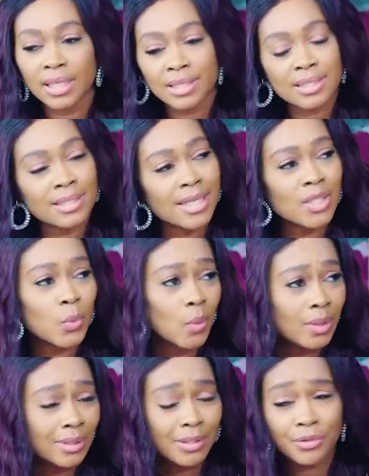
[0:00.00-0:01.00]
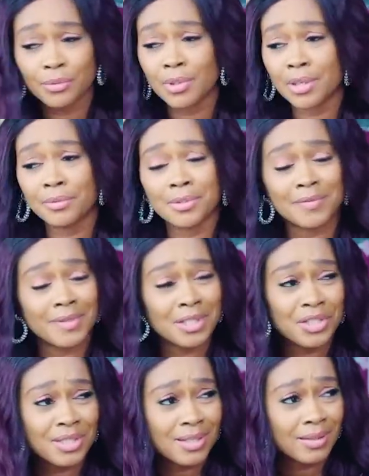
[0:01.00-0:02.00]
Then it's network now. You know how those
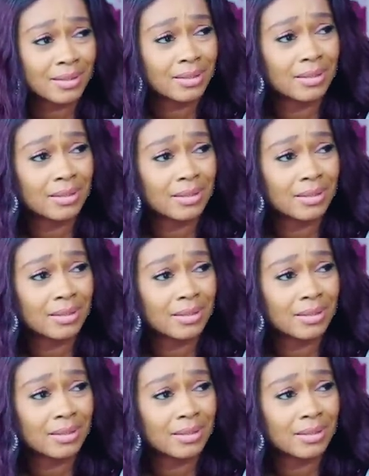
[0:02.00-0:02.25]
villages are.